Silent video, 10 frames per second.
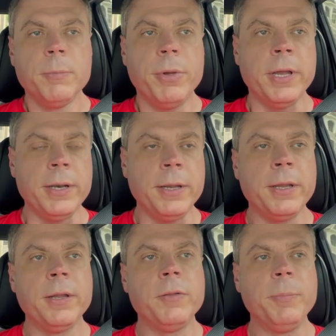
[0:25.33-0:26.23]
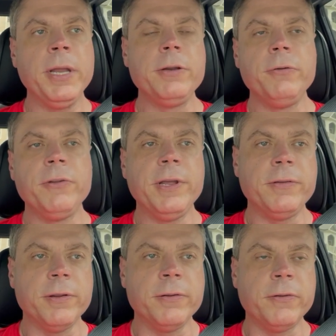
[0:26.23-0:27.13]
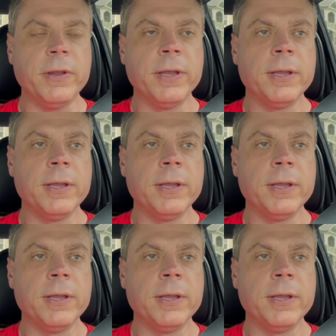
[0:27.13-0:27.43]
But the big news is